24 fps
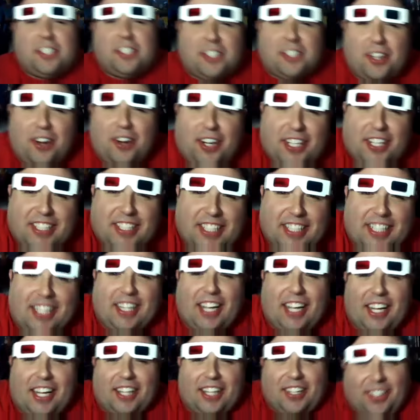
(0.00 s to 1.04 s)
Serkis is in
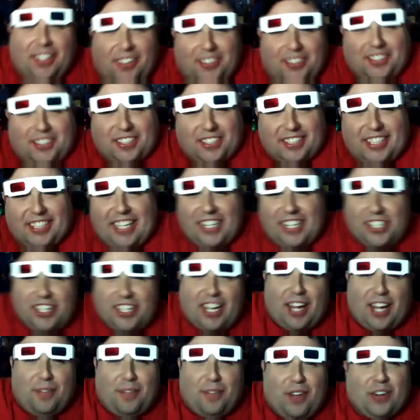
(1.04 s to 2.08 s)
like a little C G
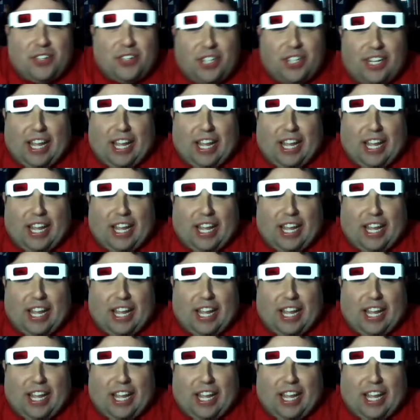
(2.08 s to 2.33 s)
I motion